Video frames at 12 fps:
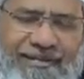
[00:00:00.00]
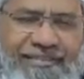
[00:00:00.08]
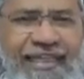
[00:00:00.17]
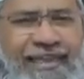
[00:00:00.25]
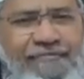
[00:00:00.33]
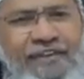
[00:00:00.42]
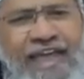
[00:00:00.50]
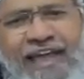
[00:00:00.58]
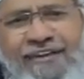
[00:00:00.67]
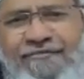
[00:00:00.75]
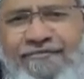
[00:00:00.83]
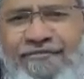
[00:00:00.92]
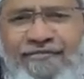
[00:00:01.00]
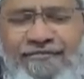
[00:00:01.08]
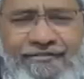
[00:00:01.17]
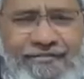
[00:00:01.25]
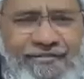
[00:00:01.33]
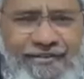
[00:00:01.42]
Then we have,
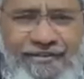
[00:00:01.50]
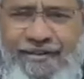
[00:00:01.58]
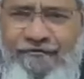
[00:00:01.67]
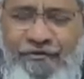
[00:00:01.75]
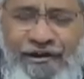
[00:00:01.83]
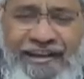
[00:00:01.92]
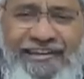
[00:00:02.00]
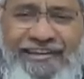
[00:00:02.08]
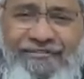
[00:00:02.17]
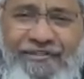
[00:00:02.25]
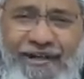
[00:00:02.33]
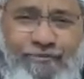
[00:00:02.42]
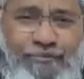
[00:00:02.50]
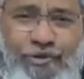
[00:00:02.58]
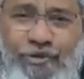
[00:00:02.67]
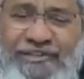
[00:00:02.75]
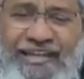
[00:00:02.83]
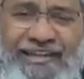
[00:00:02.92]
if you read history, we come to
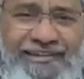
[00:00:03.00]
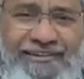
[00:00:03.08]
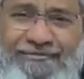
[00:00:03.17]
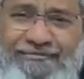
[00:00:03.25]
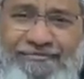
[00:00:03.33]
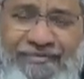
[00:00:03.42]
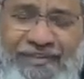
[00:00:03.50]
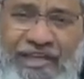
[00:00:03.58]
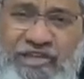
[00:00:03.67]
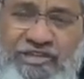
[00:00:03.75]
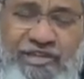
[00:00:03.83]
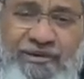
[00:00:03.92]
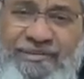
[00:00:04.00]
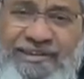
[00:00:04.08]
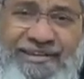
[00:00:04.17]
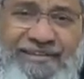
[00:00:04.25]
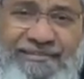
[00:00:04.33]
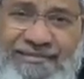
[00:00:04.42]
know that in
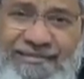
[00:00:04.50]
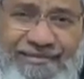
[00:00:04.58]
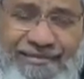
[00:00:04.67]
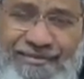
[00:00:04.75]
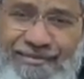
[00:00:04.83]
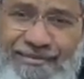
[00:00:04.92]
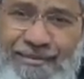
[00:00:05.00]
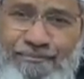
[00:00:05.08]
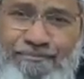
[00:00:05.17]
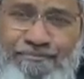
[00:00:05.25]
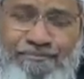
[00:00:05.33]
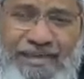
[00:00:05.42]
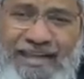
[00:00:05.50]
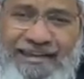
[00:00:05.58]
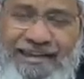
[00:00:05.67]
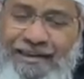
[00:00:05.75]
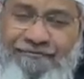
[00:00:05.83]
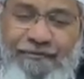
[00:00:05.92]
Germany, the
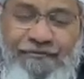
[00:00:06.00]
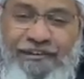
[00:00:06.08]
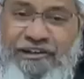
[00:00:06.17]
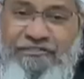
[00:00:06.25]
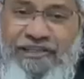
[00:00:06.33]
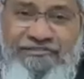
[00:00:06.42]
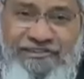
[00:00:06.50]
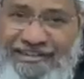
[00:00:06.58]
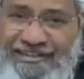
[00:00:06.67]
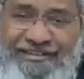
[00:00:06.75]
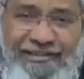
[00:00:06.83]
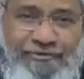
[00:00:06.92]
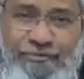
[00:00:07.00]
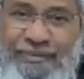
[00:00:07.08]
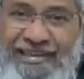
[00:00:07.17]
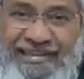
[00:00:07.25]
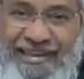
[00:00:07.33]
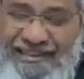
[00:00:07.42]
bakery in 15th century, they used to
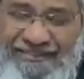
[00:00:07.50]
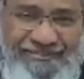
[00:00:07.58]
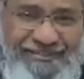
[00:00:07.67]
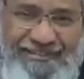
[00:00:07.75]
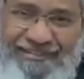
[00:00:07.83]
bake cakes.